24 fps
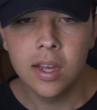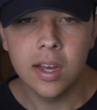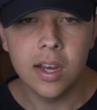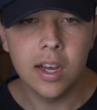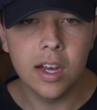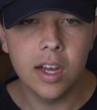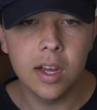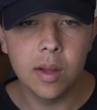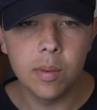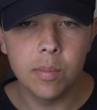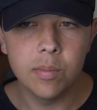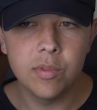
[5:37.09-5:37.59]

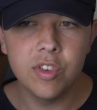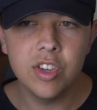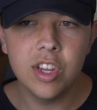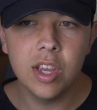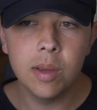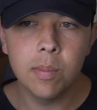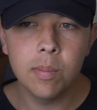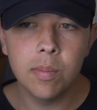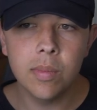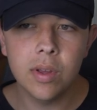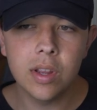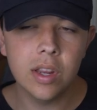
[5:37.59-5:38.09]

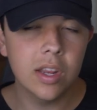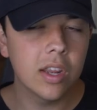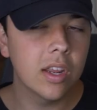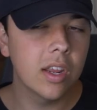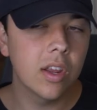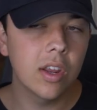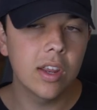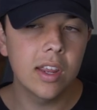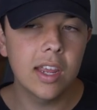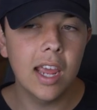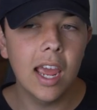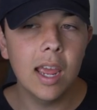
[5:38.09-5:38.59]

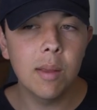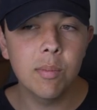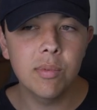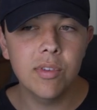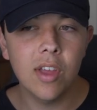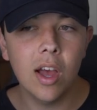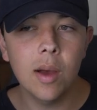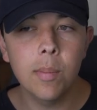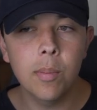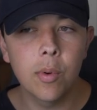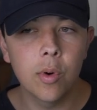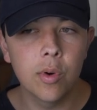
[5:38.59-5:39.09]

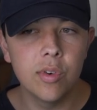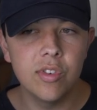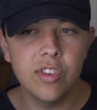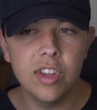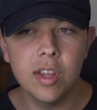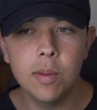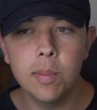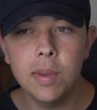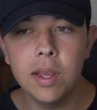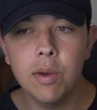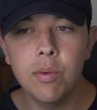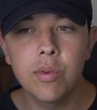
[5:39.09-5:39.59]
GameStop or
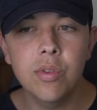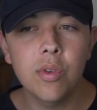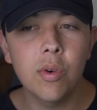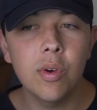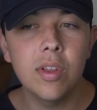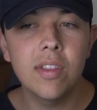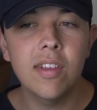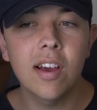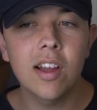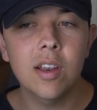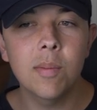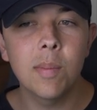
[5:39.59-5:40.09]
GME was
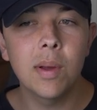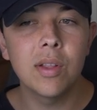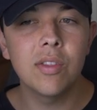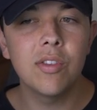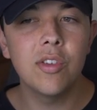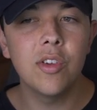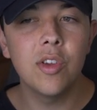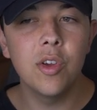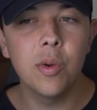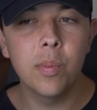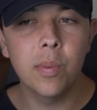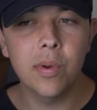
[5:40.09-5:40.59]
only talked about
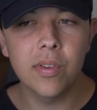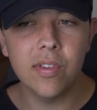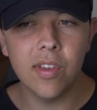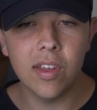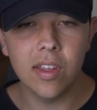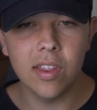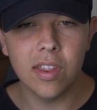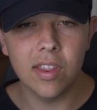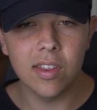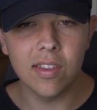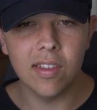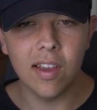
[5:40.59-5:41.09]

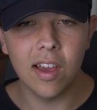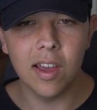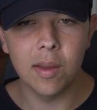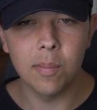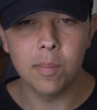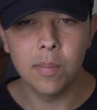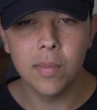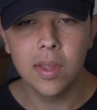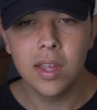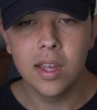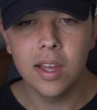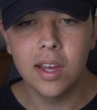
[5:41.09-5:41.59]
2% of the time.